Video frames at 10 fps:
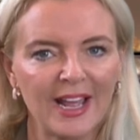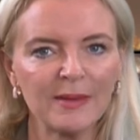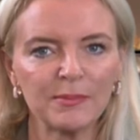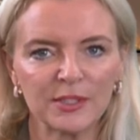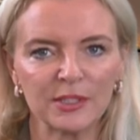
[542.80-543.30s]

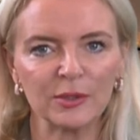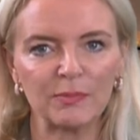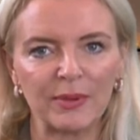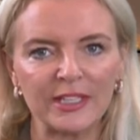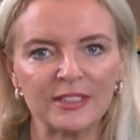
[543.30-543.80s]

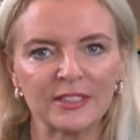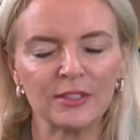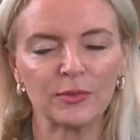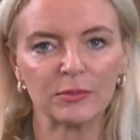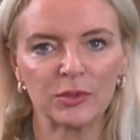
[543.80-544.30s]
absolute
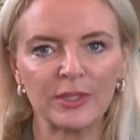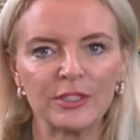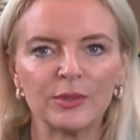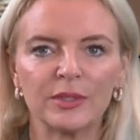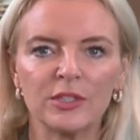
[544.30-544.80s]
basis from
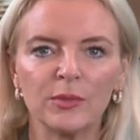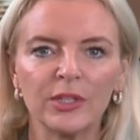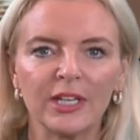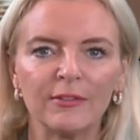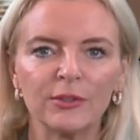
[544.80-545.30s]

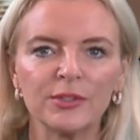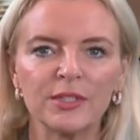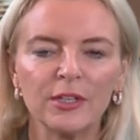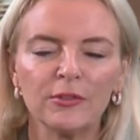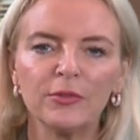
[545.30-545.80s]
2021
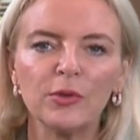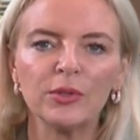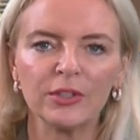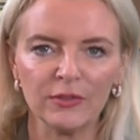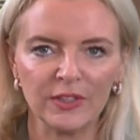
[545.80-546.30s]
levels
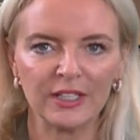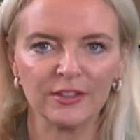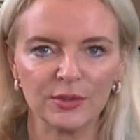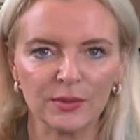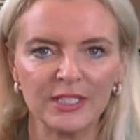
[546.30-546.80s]
for
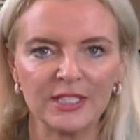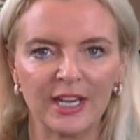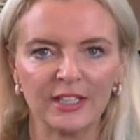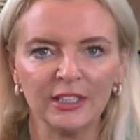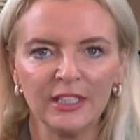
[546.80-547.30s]
convenience
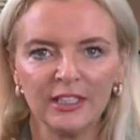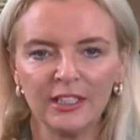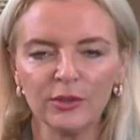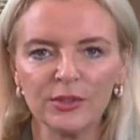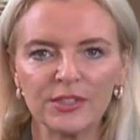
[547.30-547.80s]
retail,
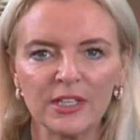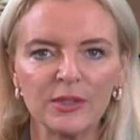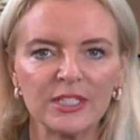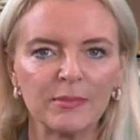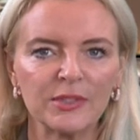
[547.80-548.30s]
and also
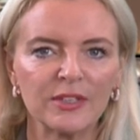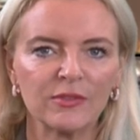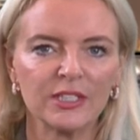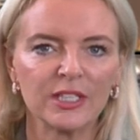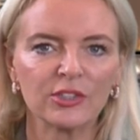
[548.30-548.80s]
a
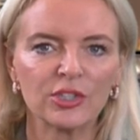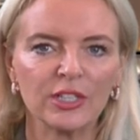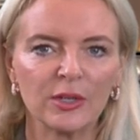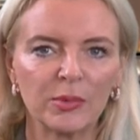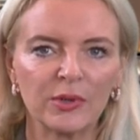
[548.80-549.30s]
10% reduction
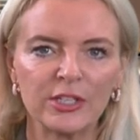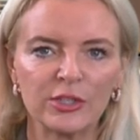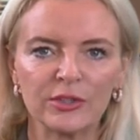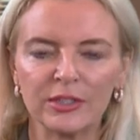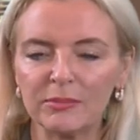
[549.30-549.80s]
in
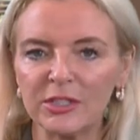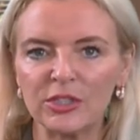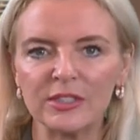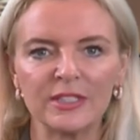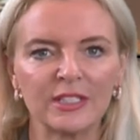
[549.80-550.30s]
operational
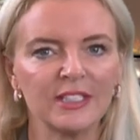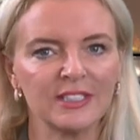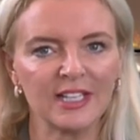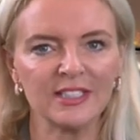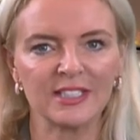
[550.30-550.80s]
admissions
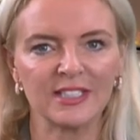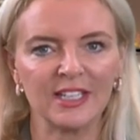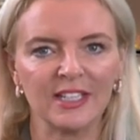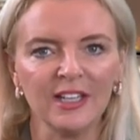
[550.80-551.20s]
intensity